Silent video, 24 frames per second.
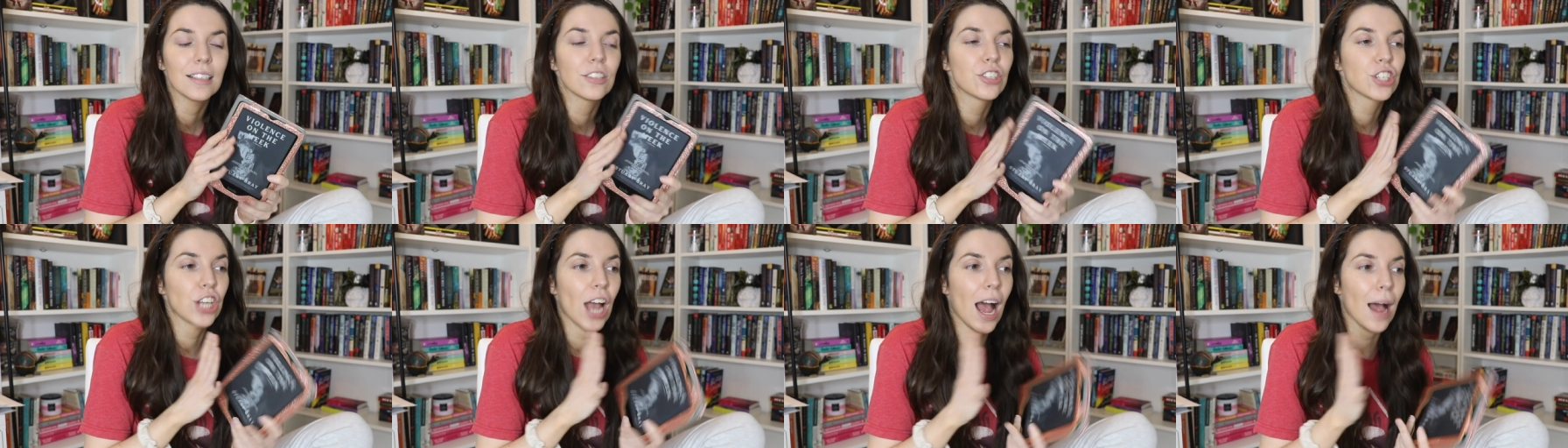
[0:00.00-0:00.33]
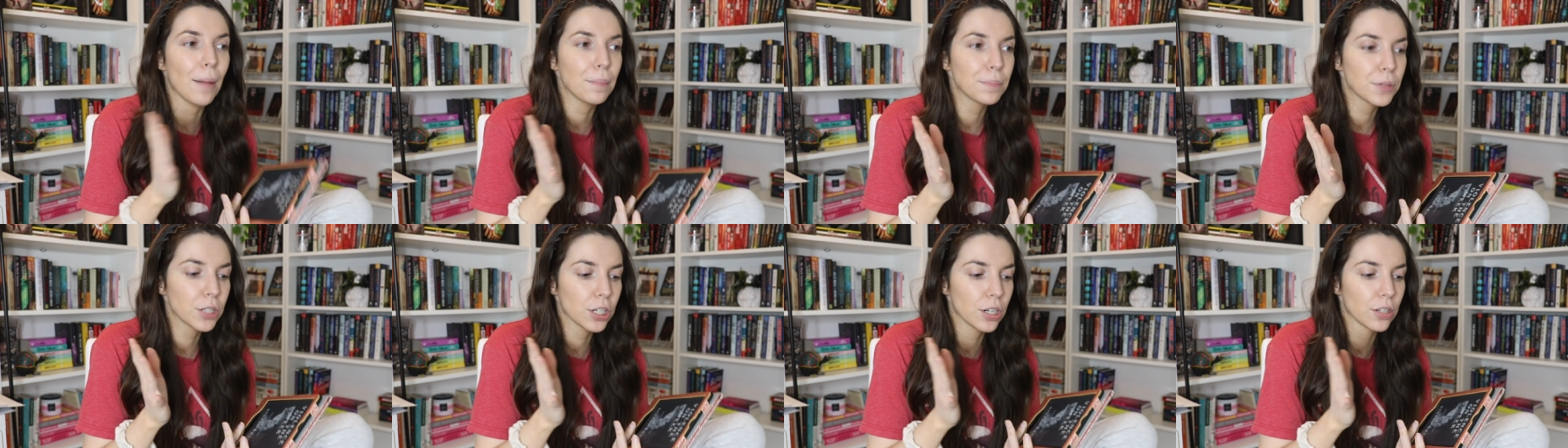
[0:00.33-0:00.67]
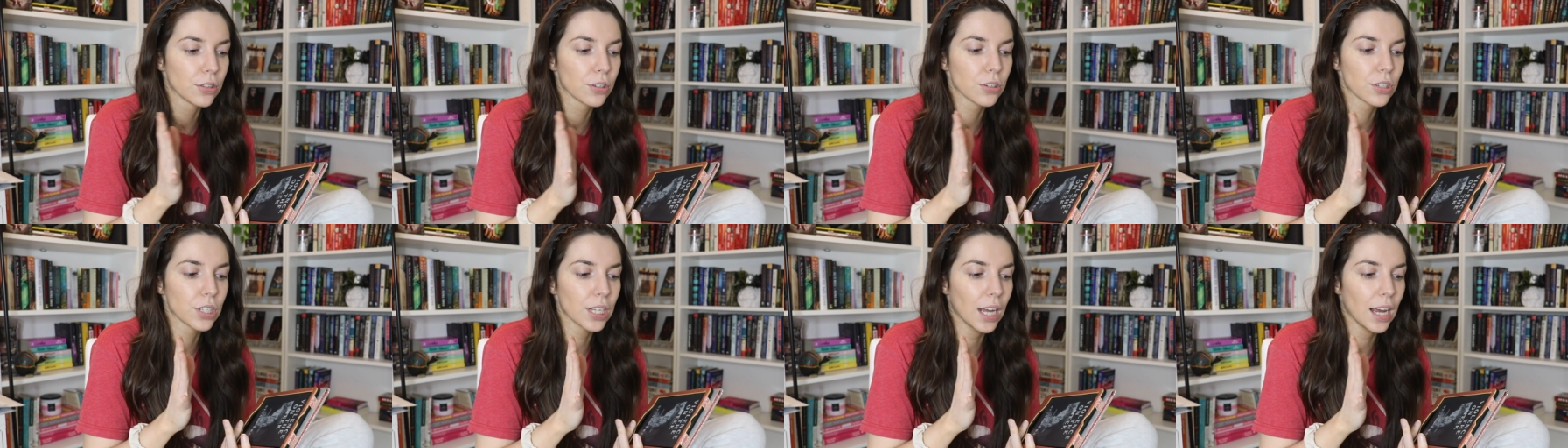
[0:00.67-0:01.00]
chapter
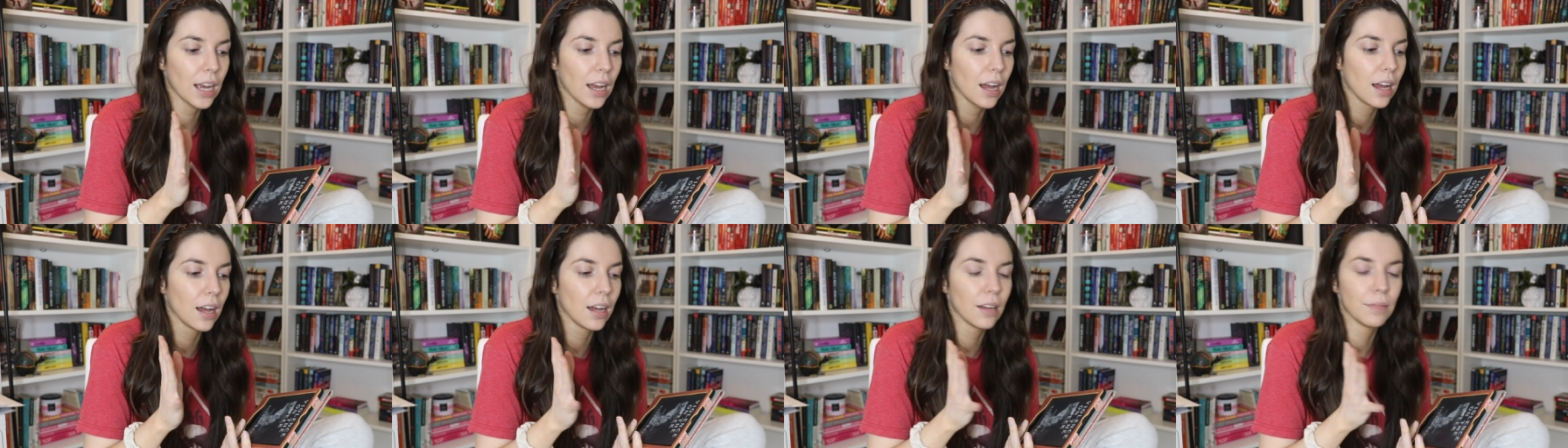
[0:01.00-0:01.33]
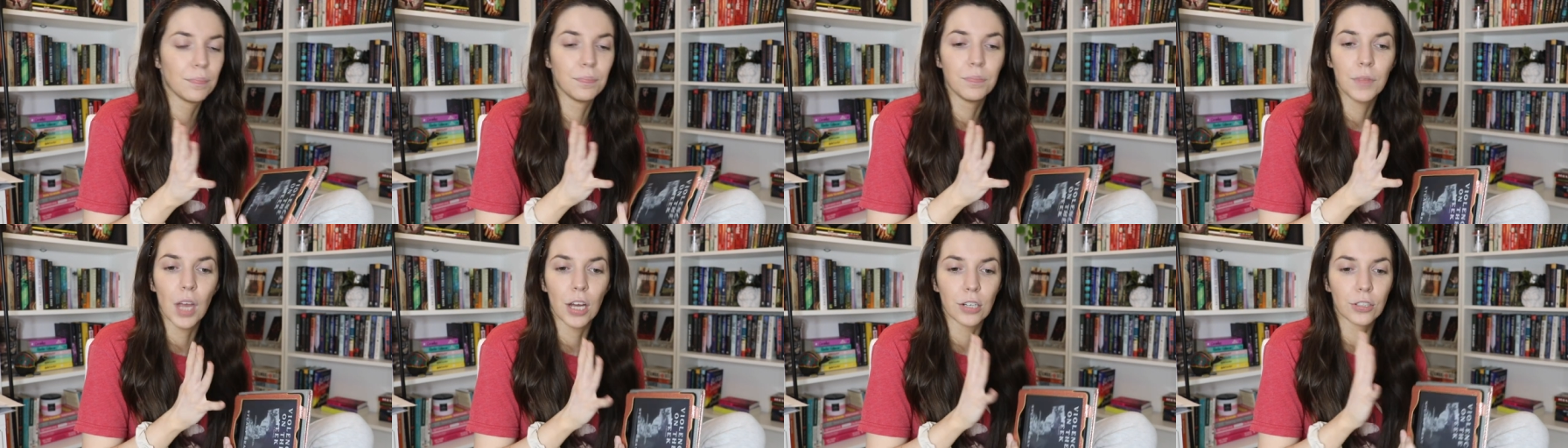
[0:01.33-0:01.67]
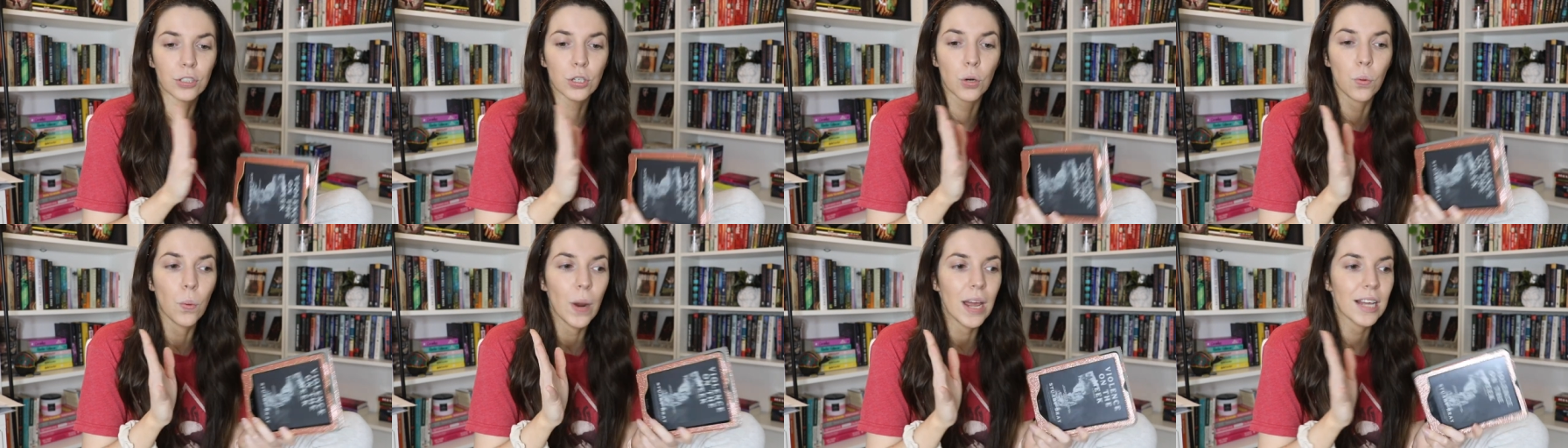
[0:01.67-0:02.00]
there's like a
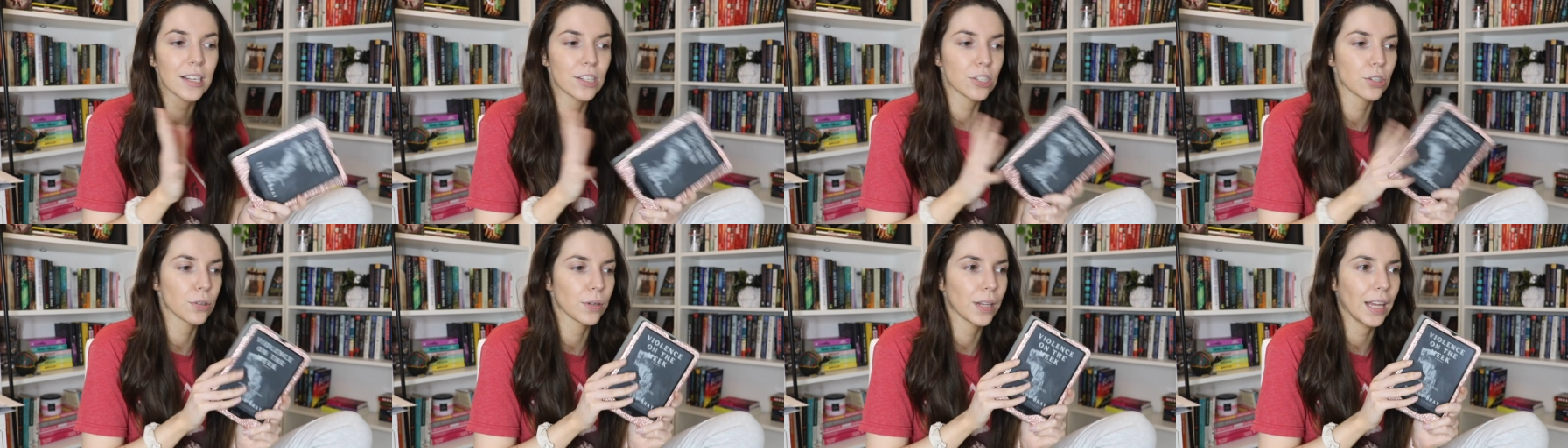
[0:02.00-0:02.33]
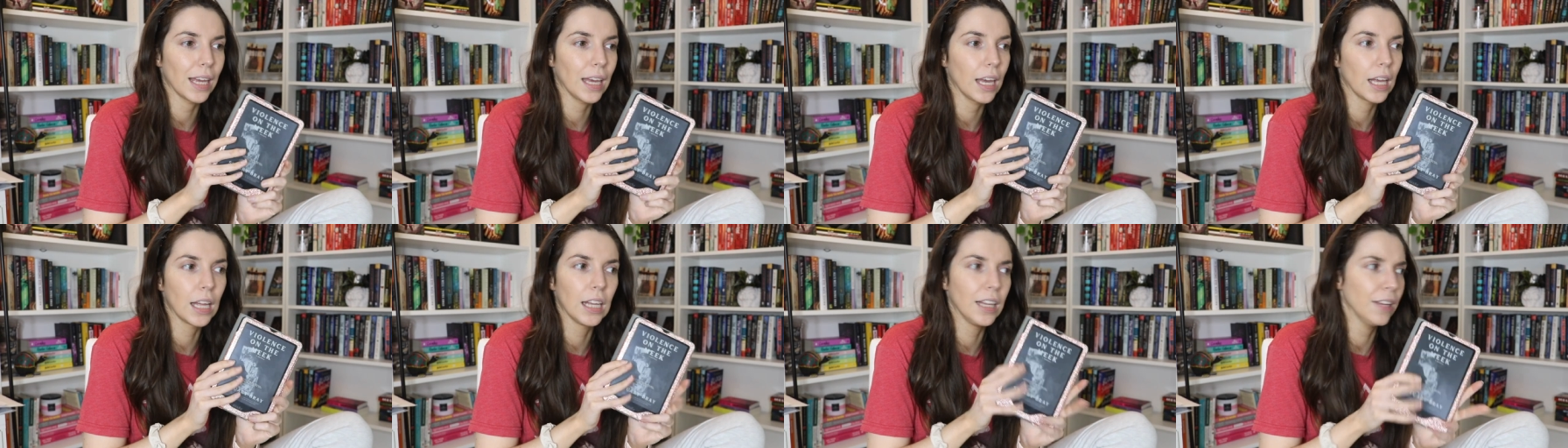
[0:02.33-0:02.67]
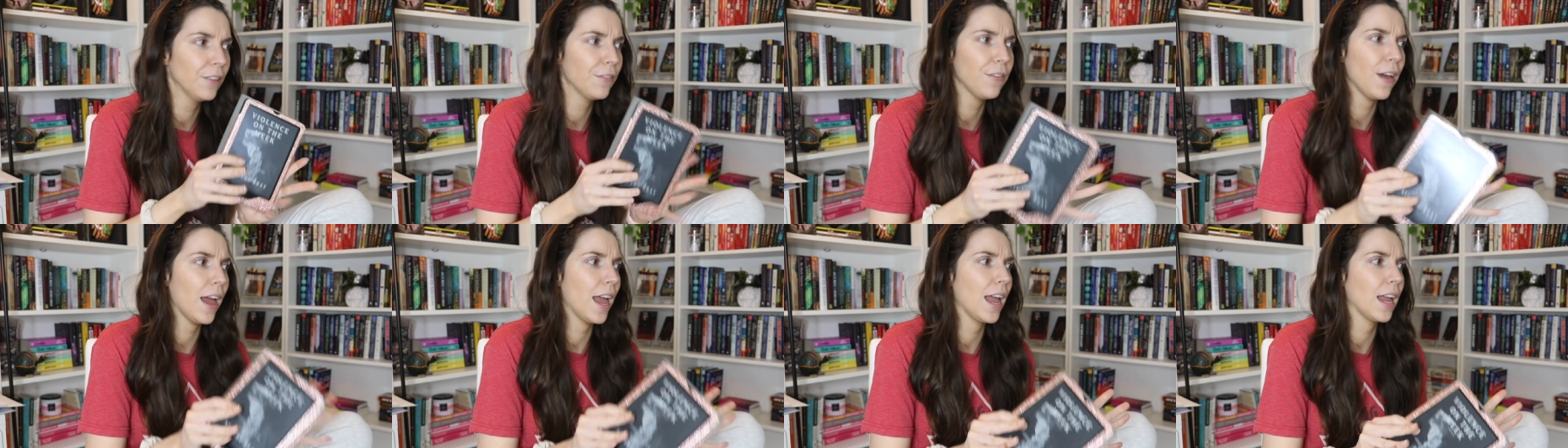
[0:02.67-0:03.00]
twist or like a
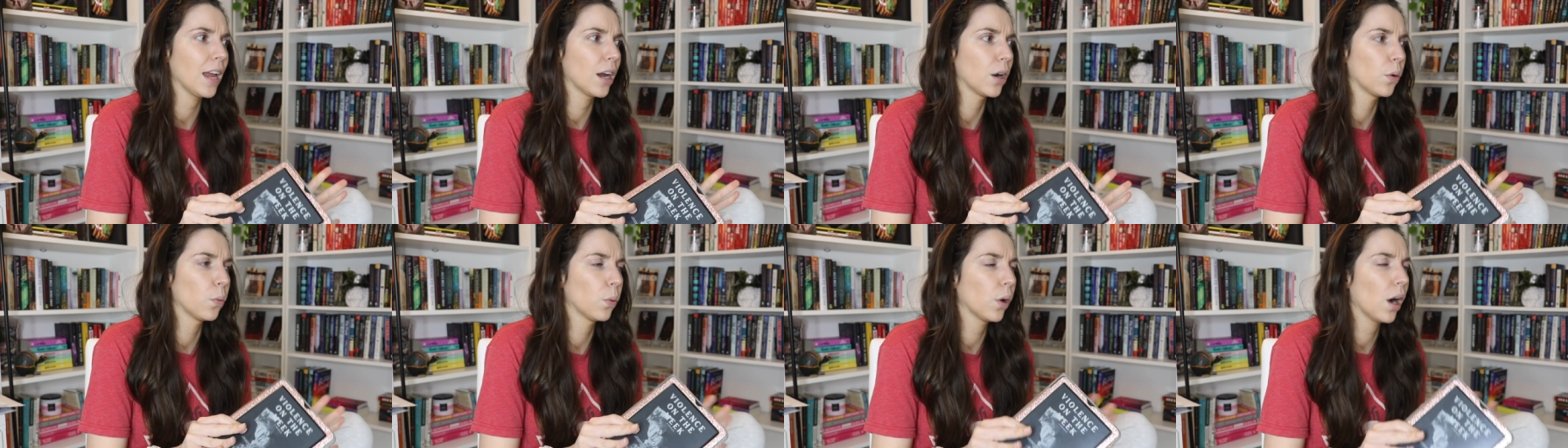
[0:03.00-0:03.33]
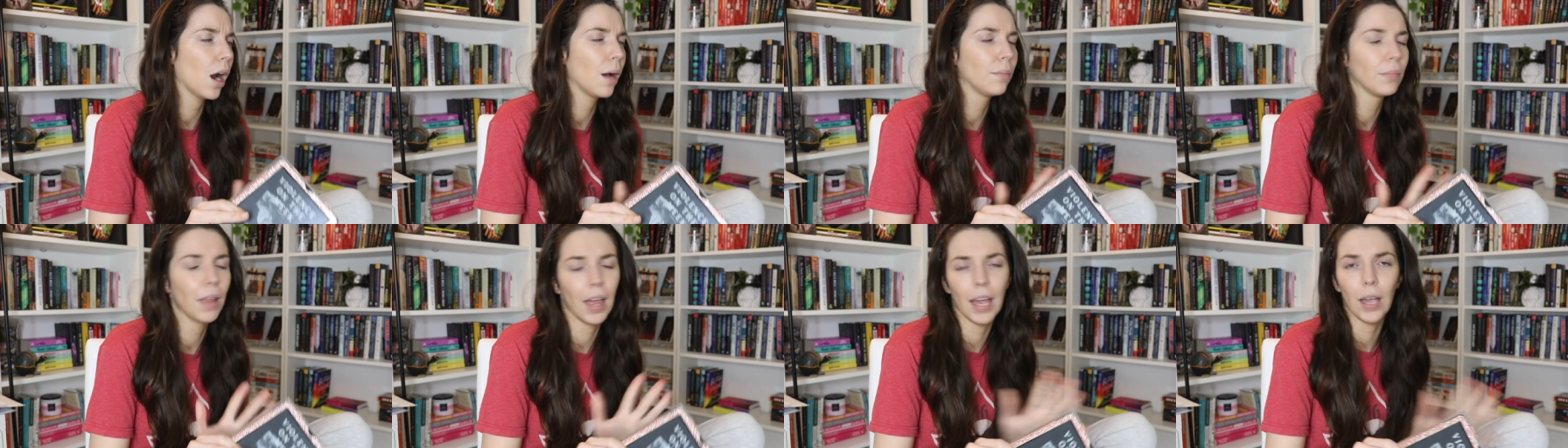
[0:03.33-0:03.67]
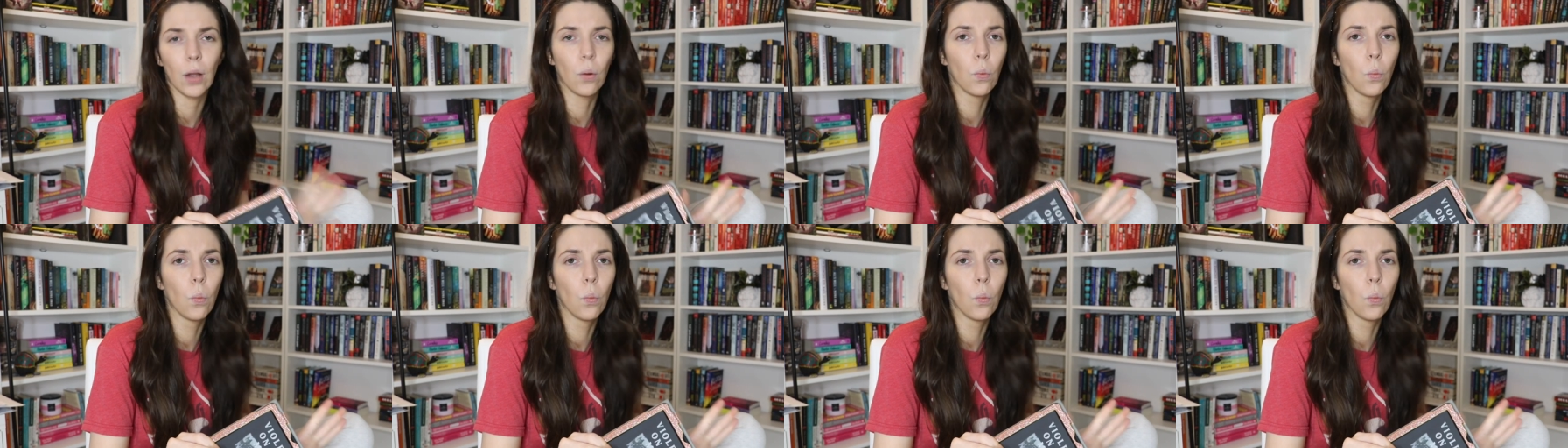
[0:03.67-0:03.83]
cliffhanger where I'm like,